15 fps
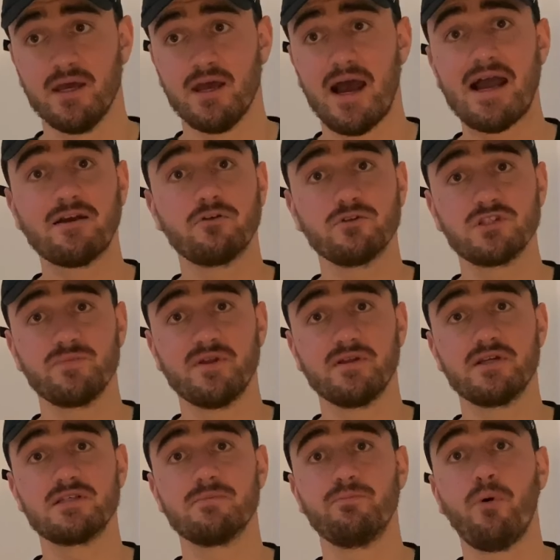Ankle stability
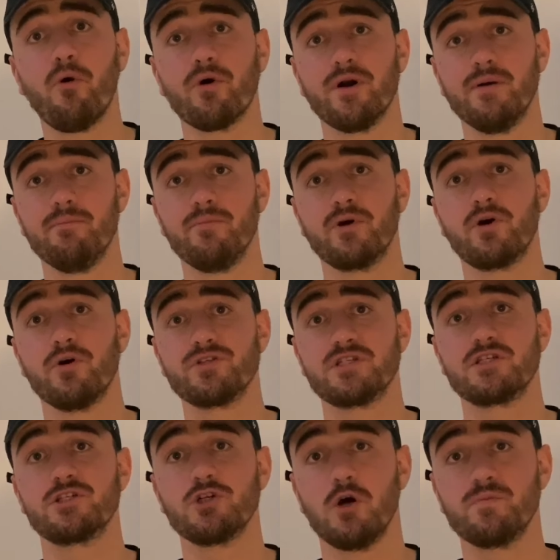is important because it
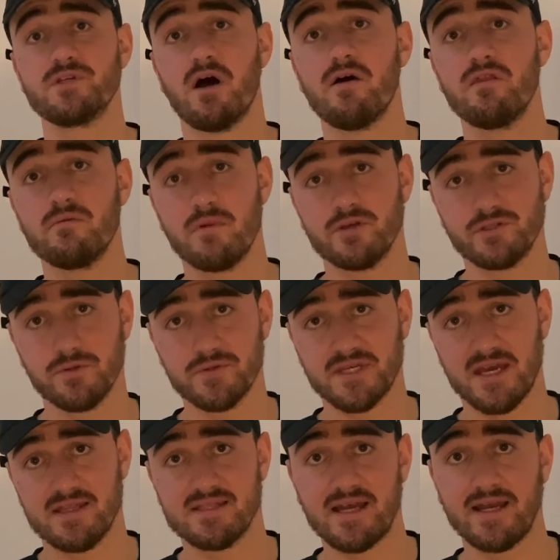stops other muscles
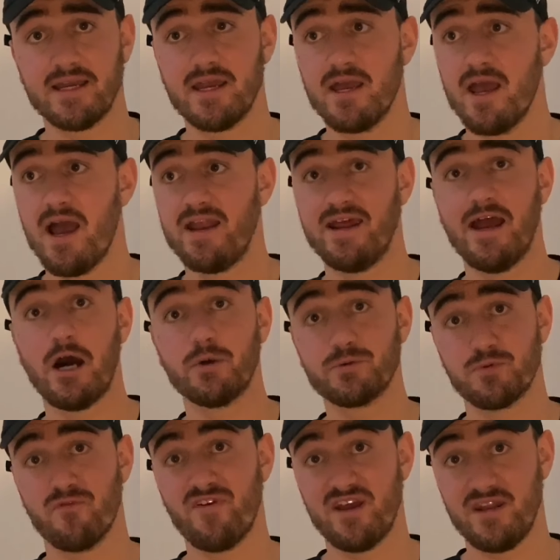getting tight and it helps
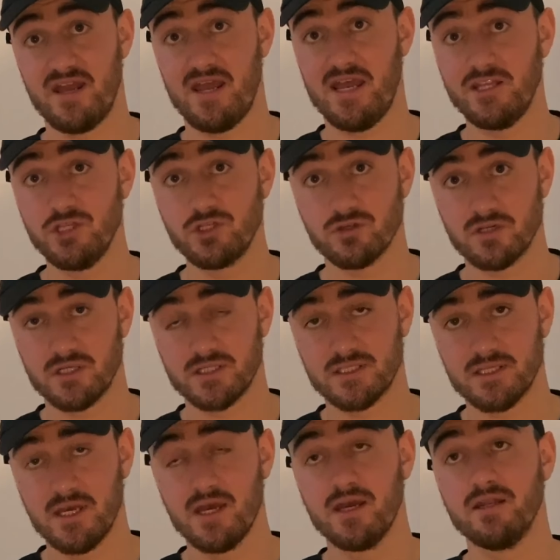prevent
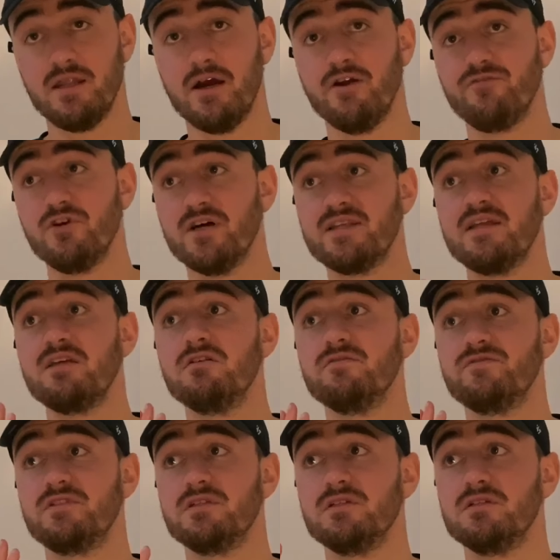injuries. Now if you had any
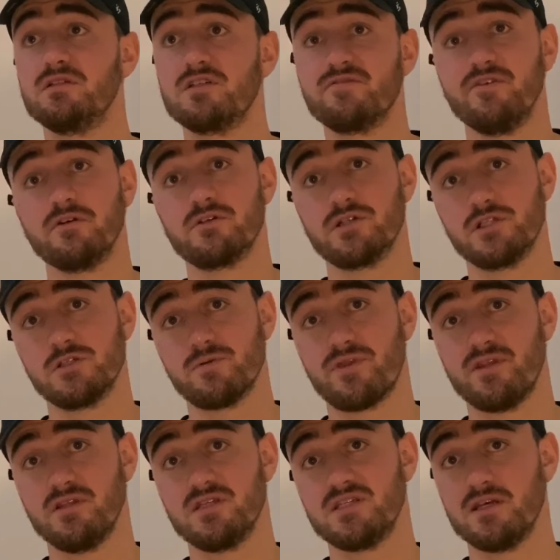of the dysfunctions
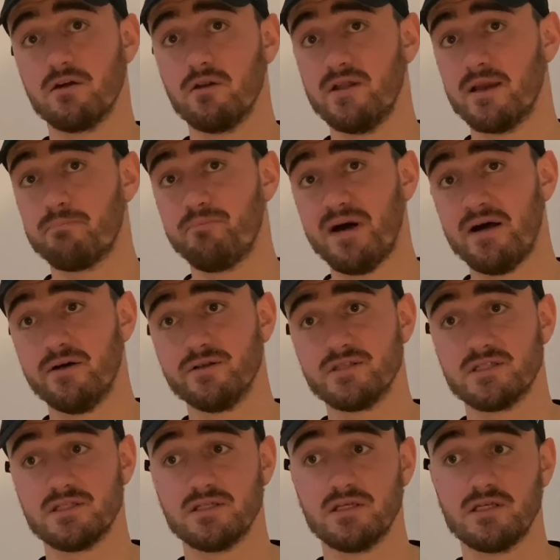within the single leg
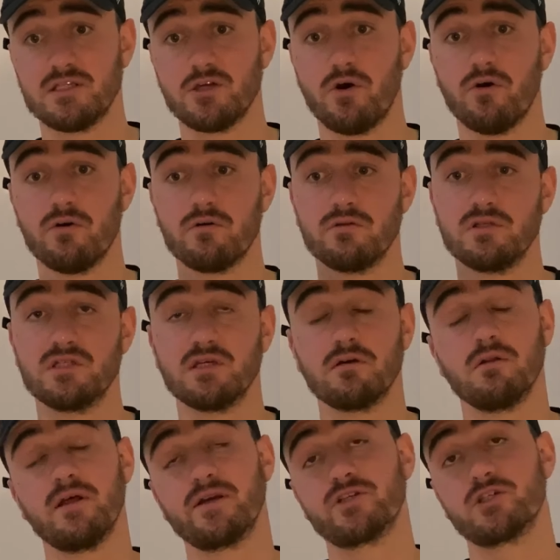balances or the single
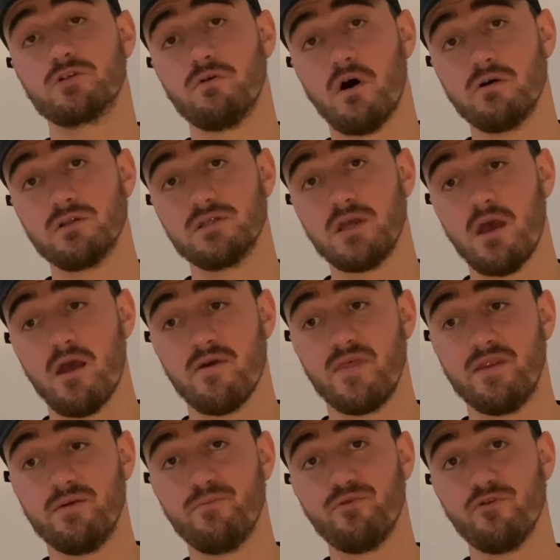leg squats,
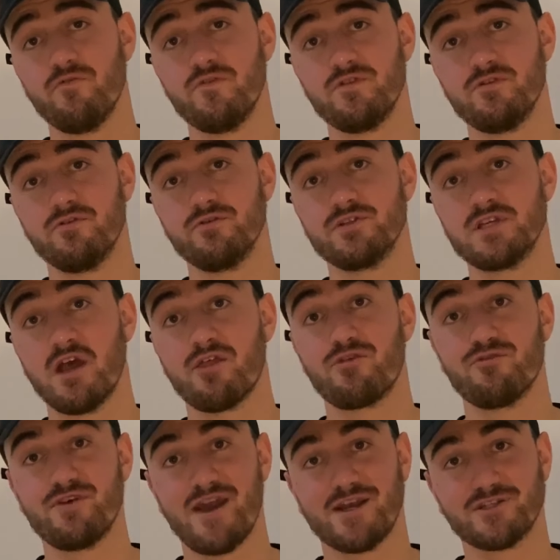then improving those
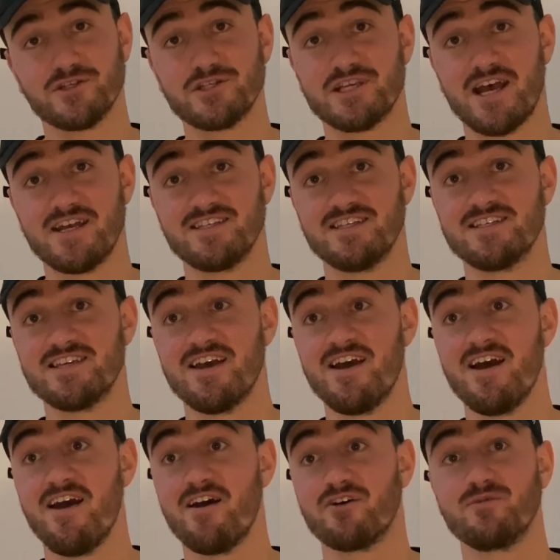through the exercises
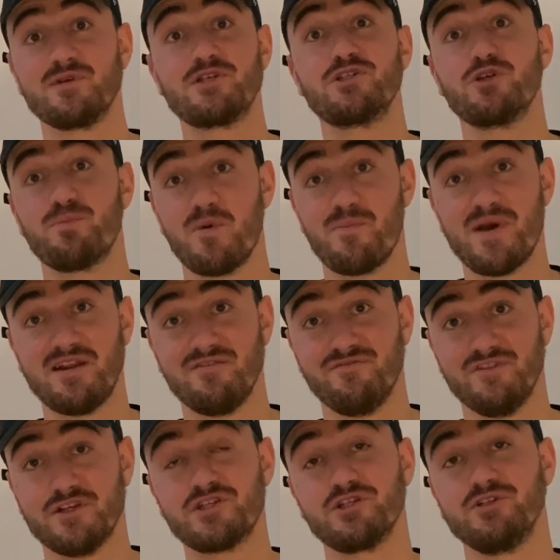are going to be super
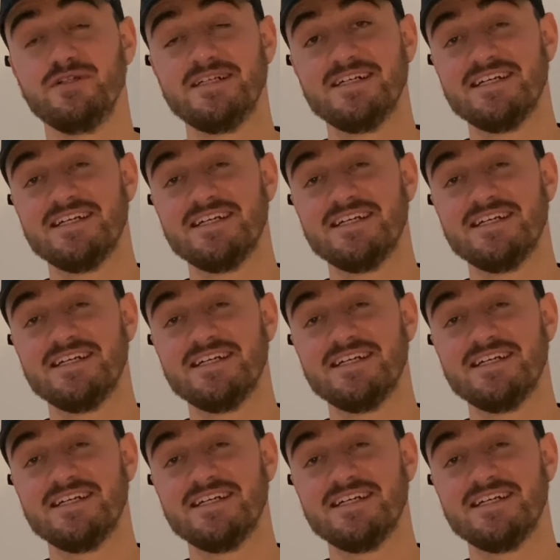beneficial.